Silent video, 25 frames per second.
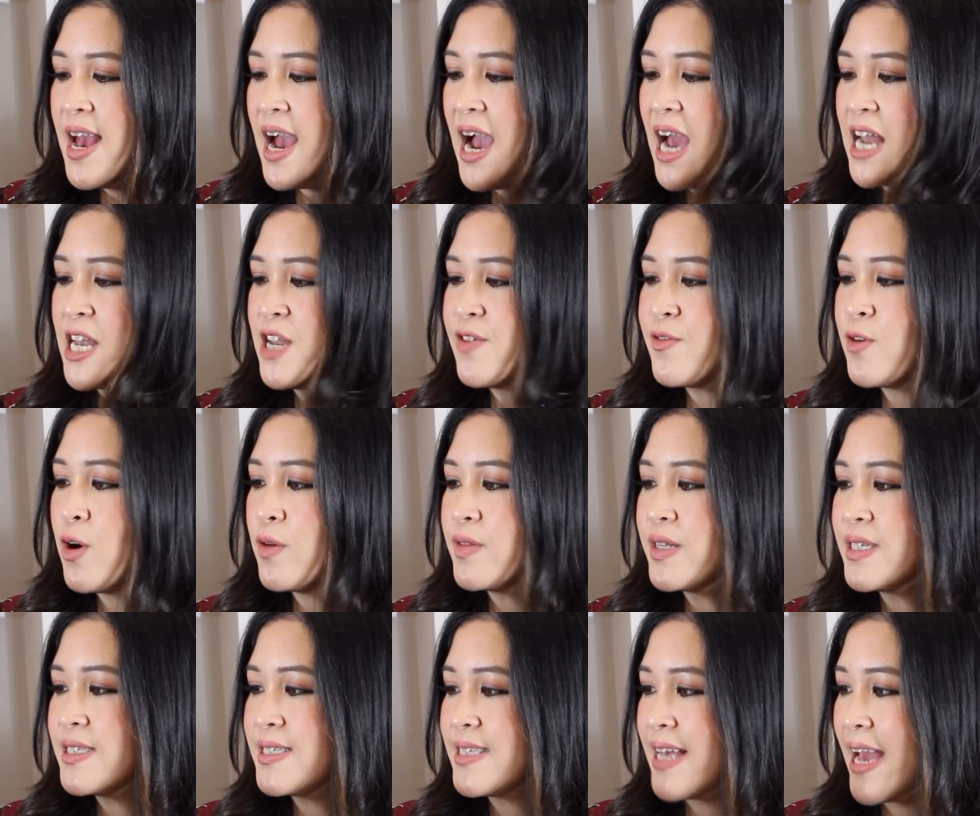And you've got
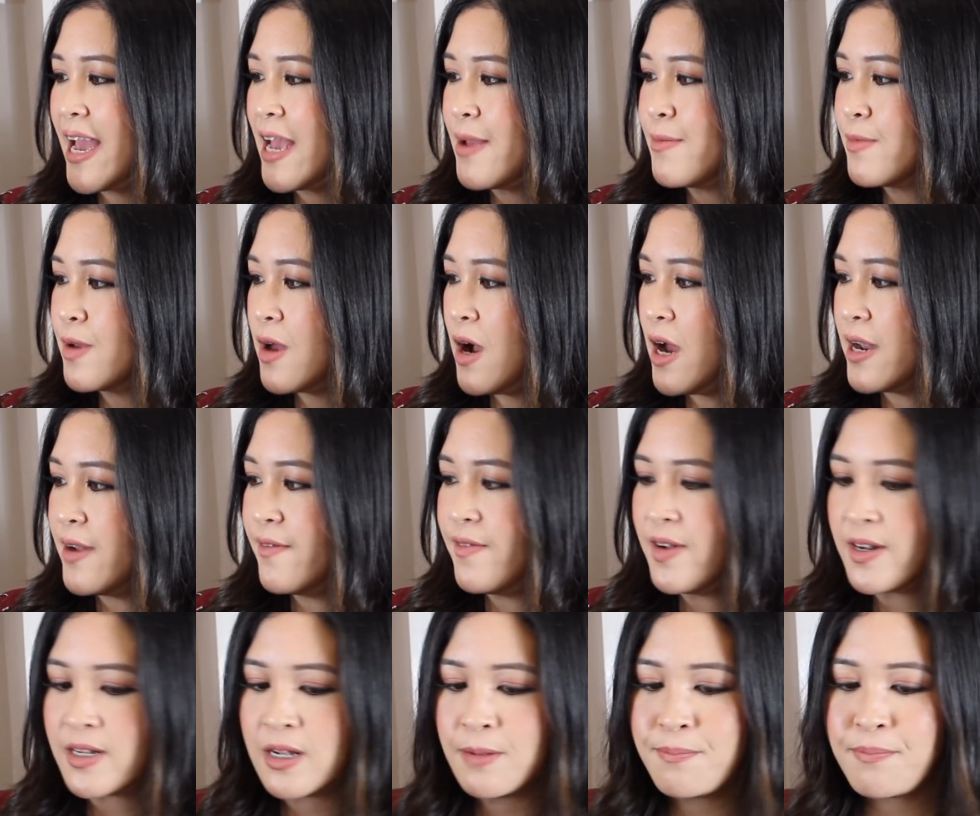the same kind
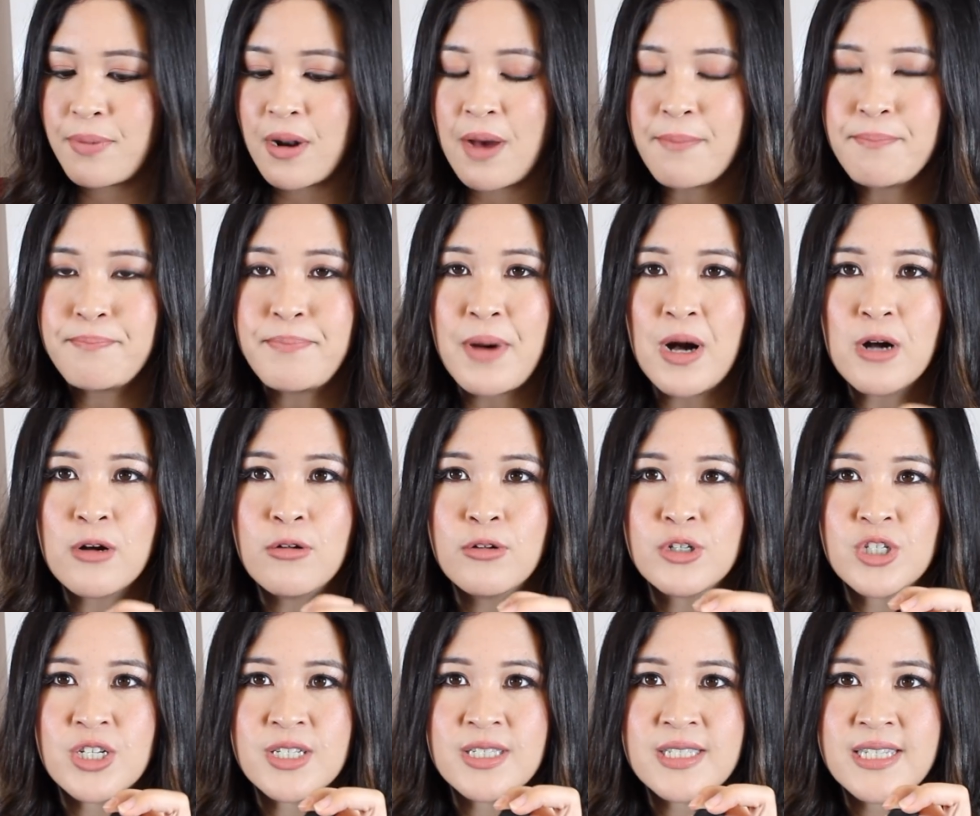of little
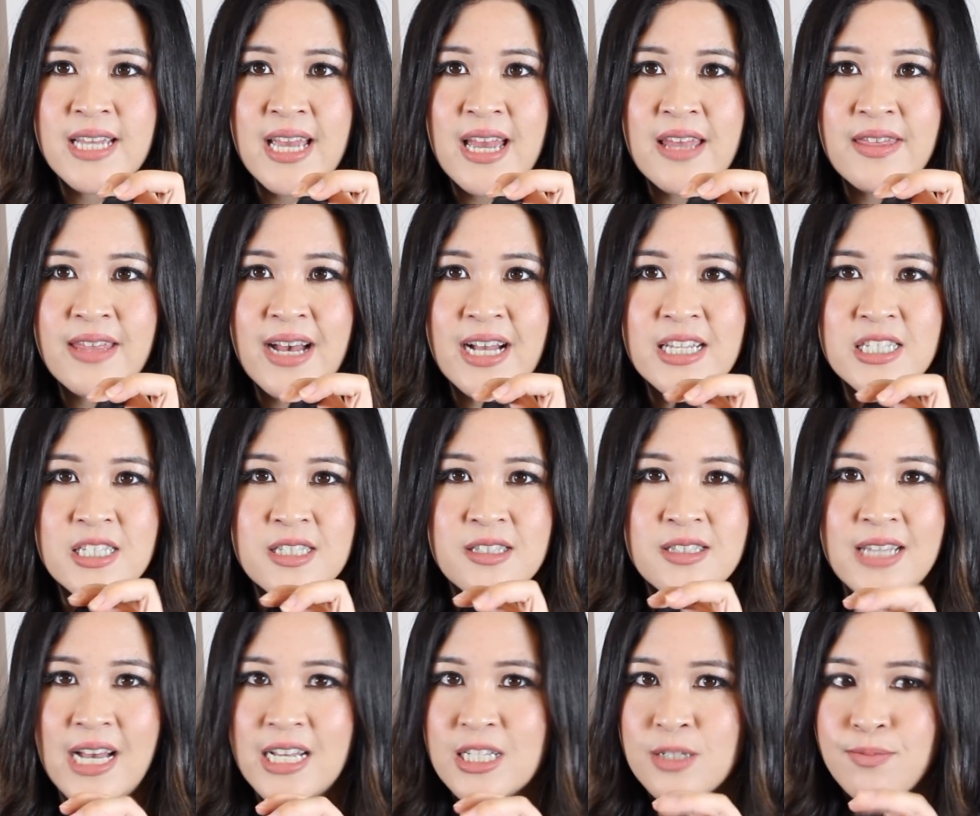buckle just here.
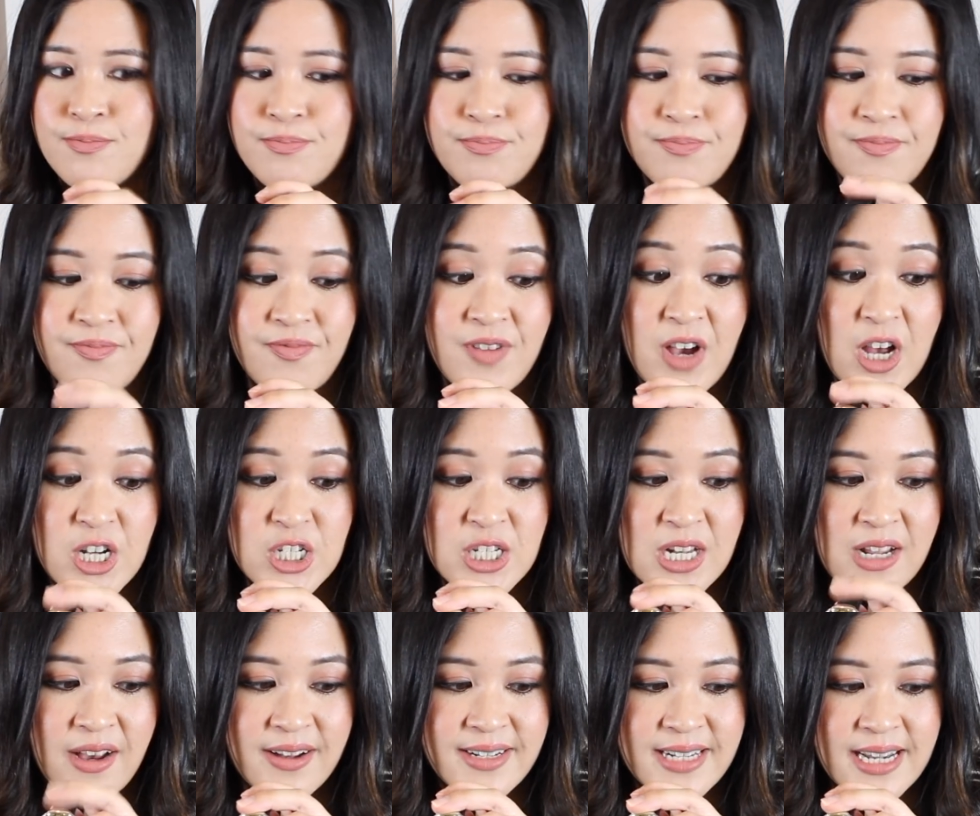That's
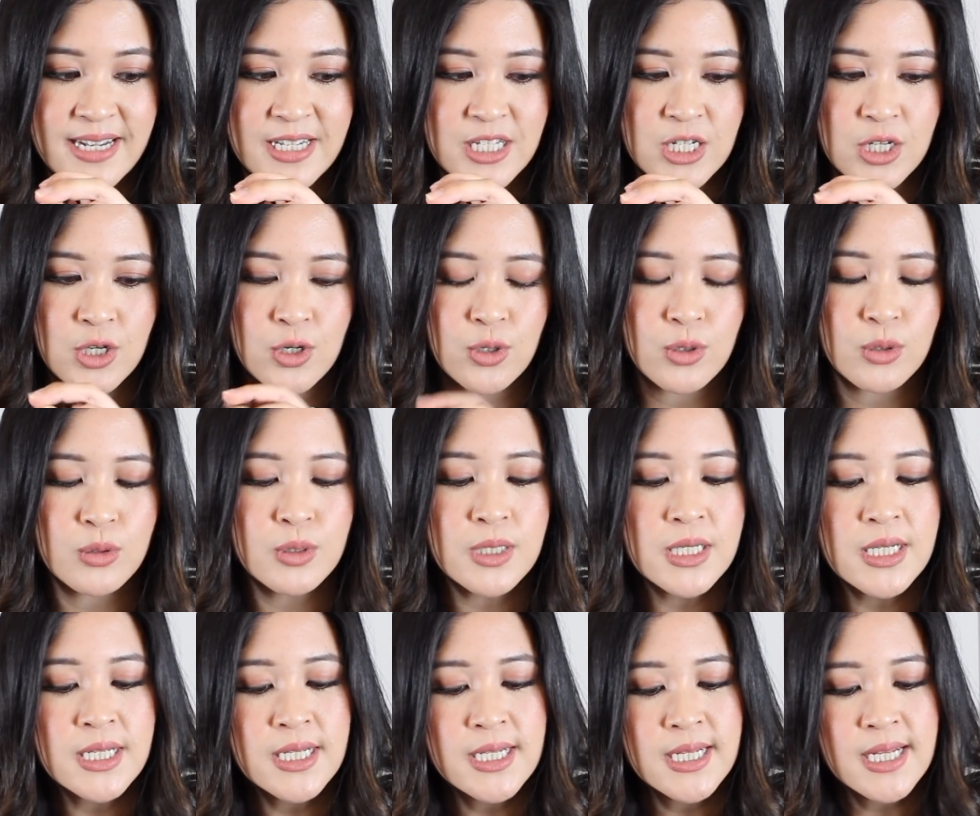virtually identical.